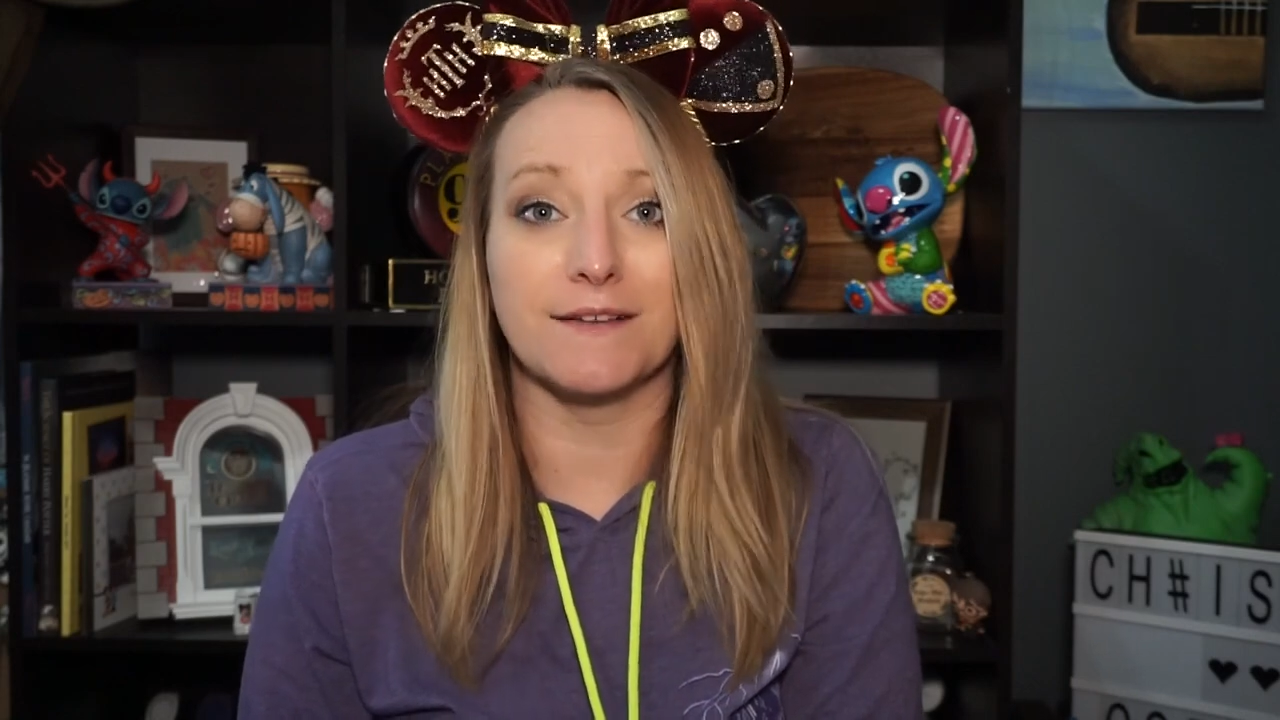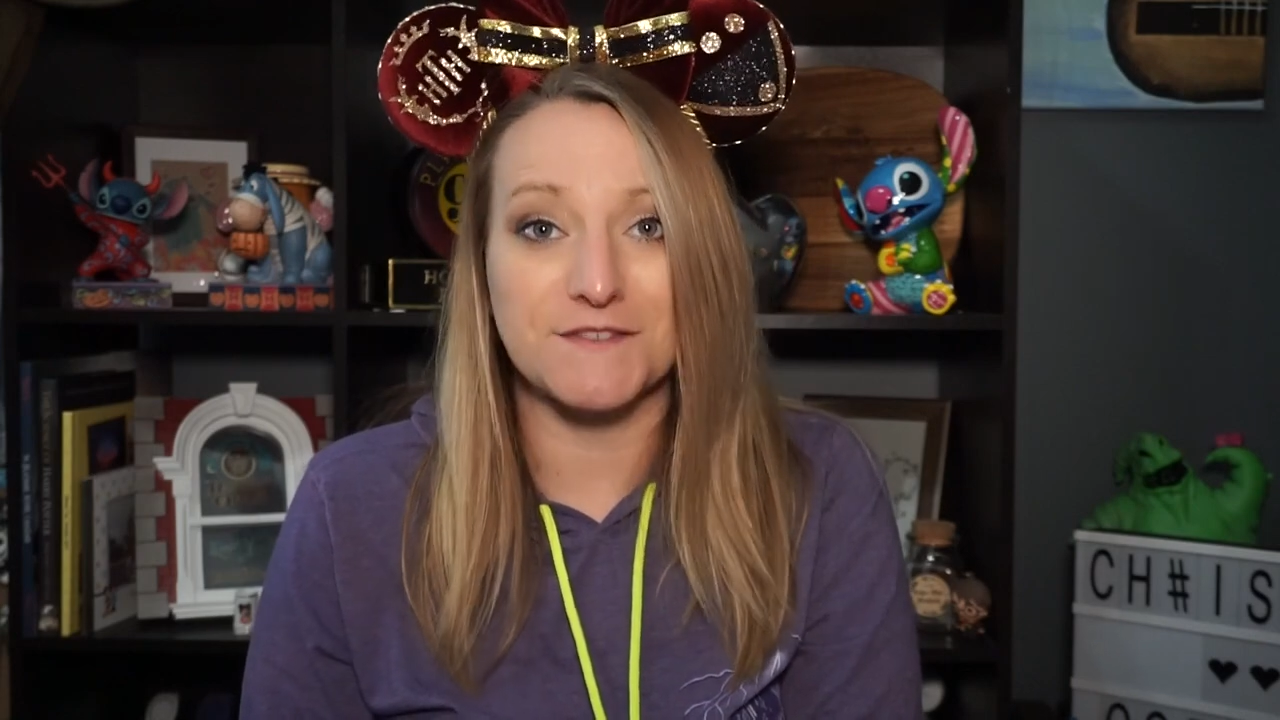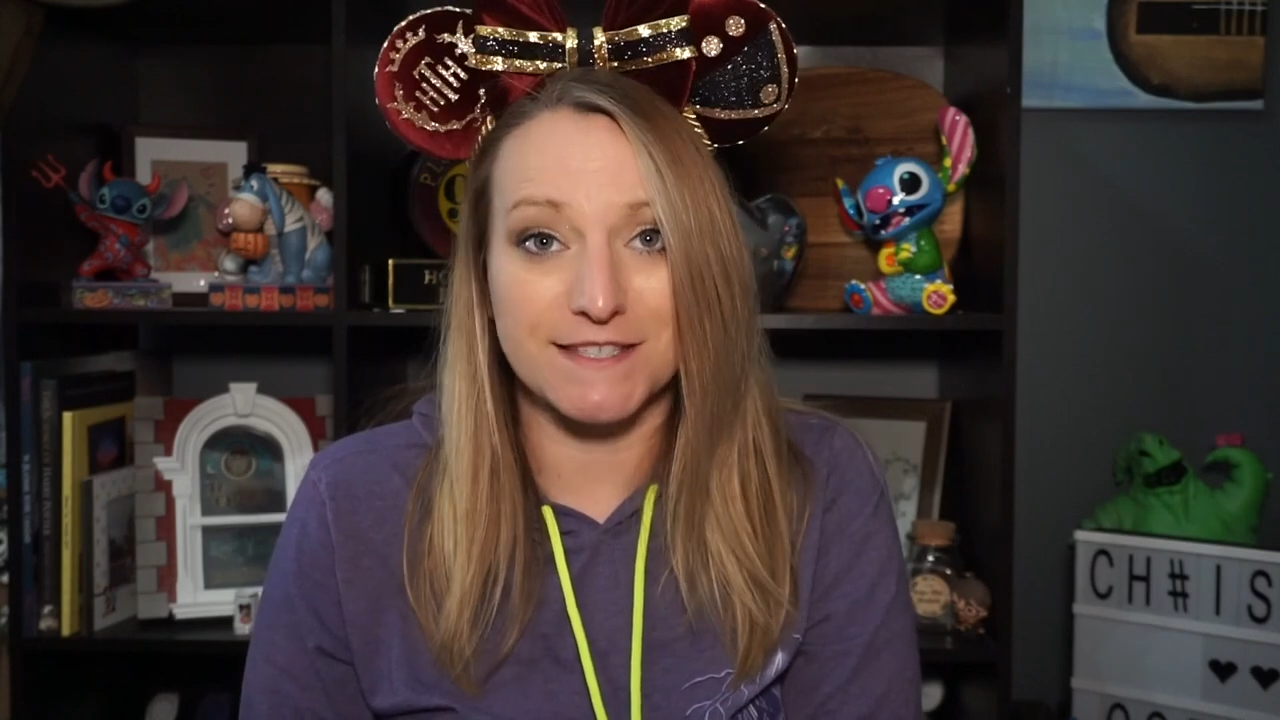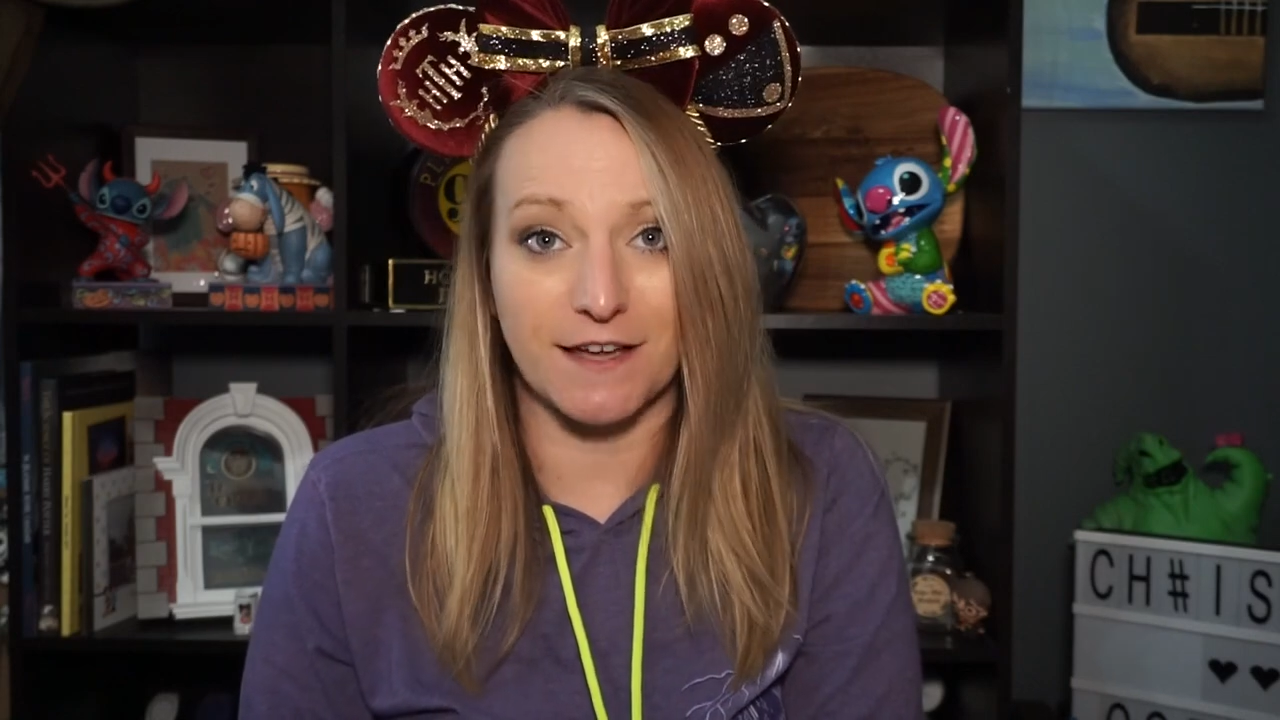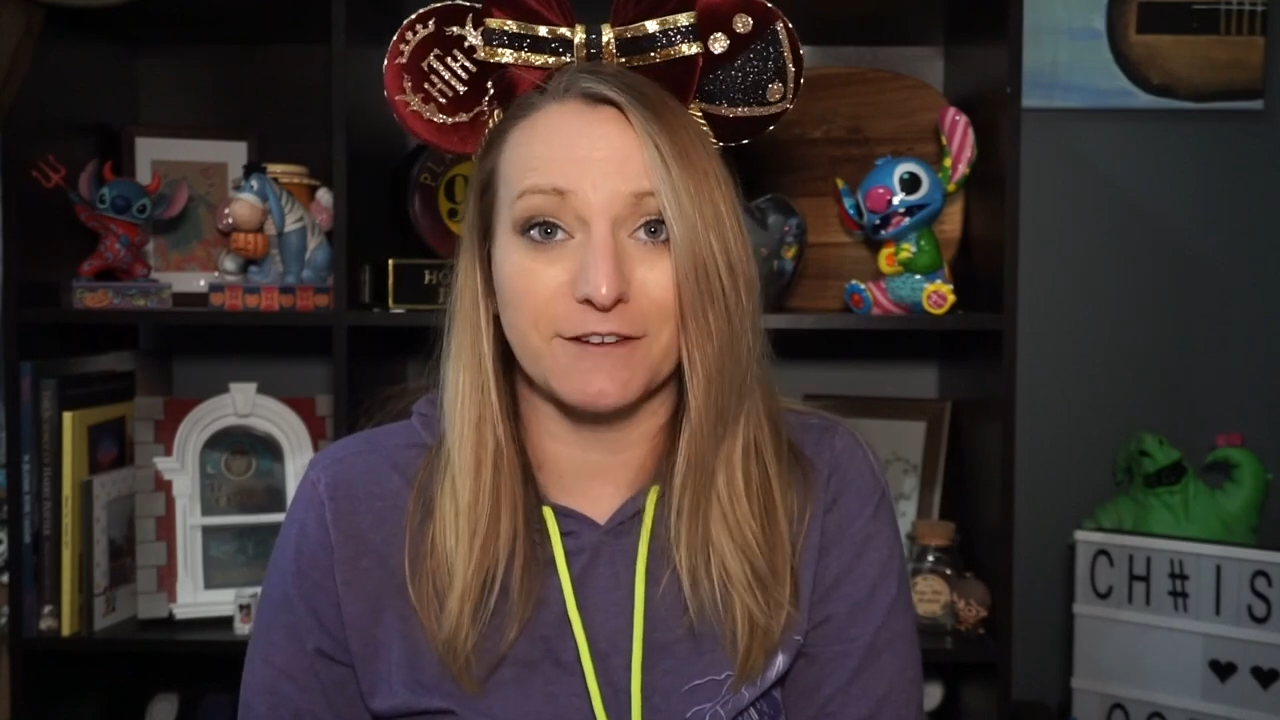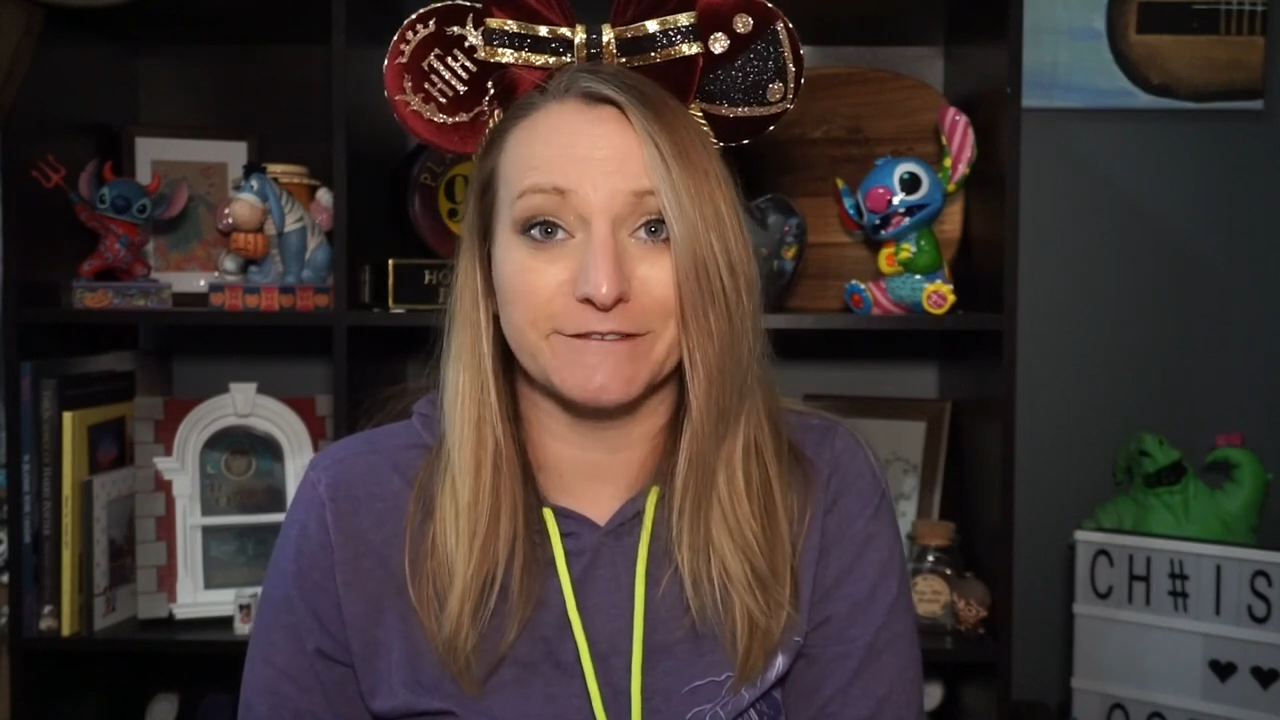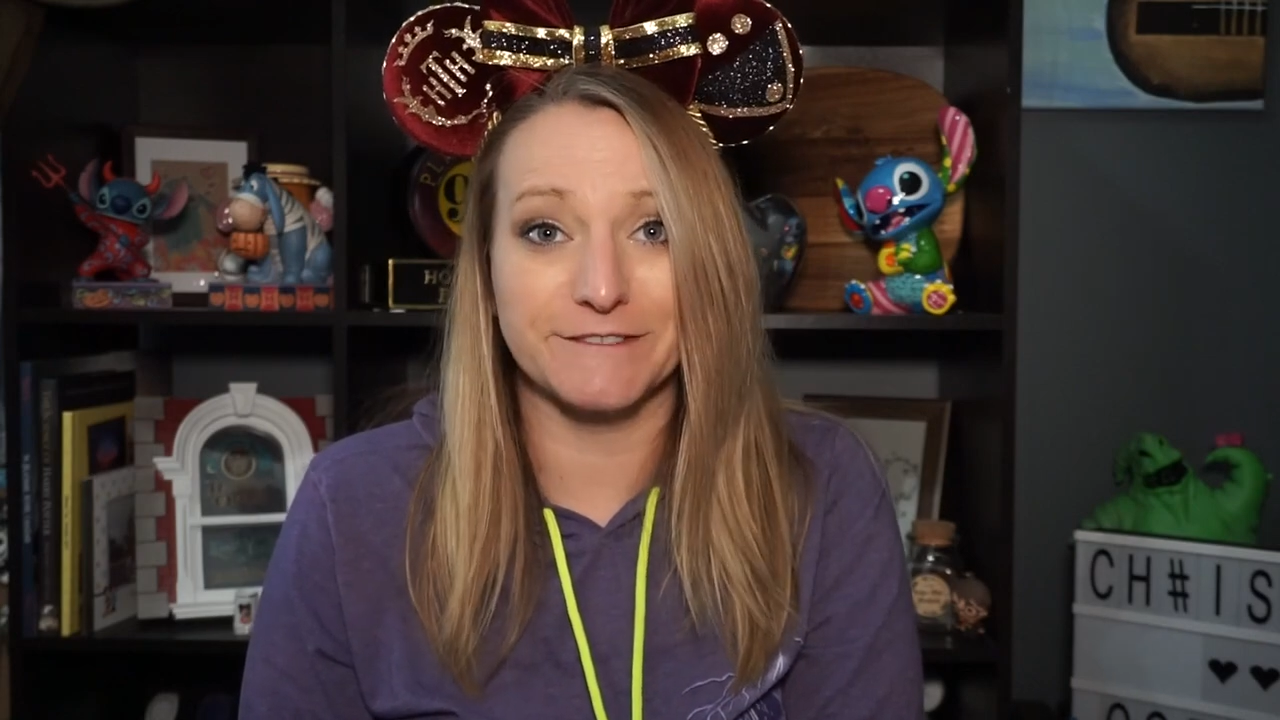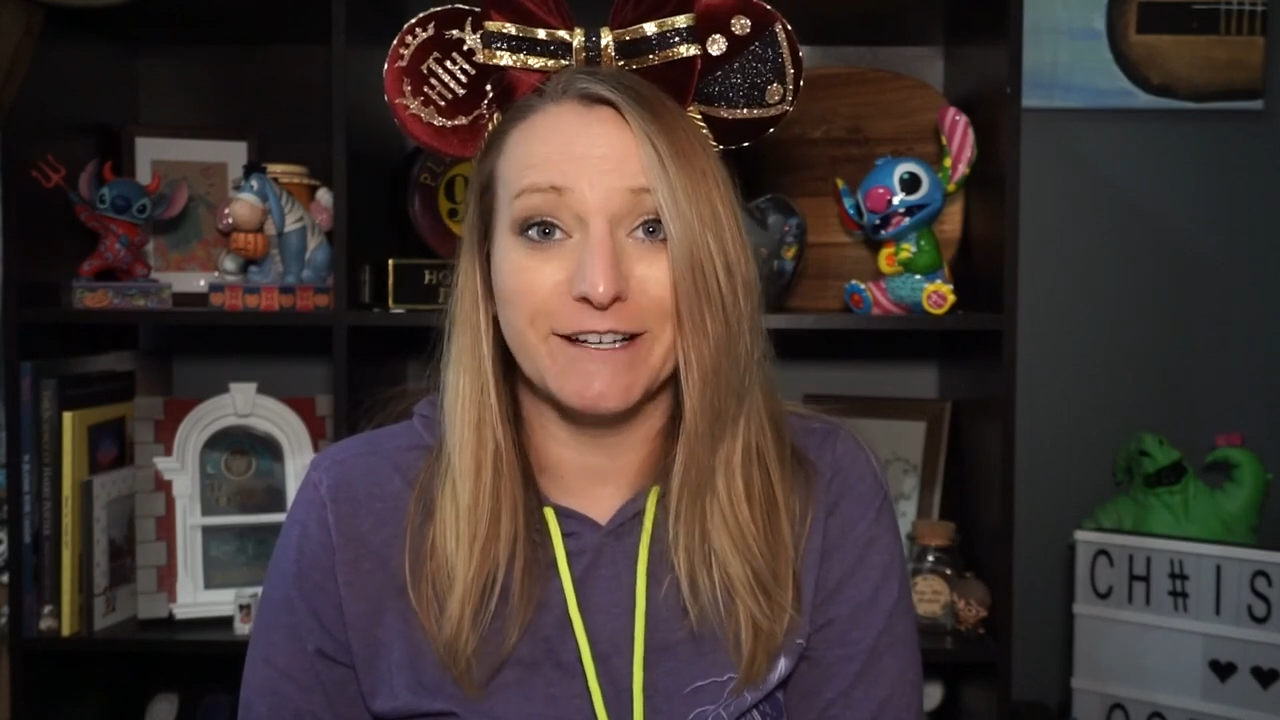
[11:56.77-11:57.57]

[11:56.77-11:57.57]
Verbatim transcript: of stuff.